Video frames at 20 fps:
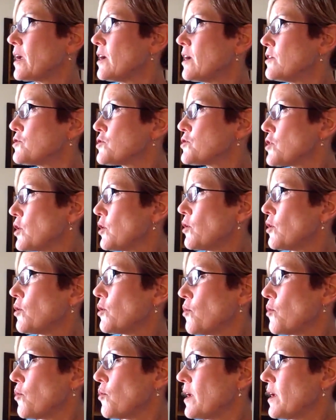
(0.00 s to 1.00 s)

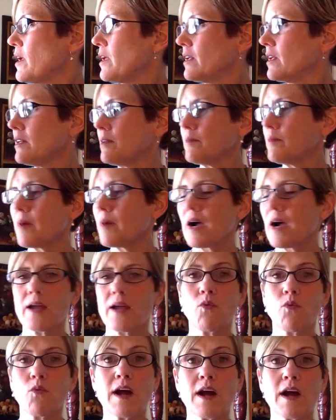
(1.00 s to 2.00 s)
So in my
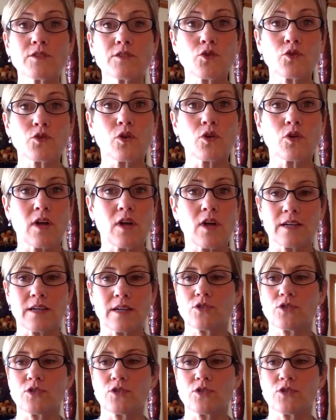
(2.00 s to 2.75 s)
wine school class,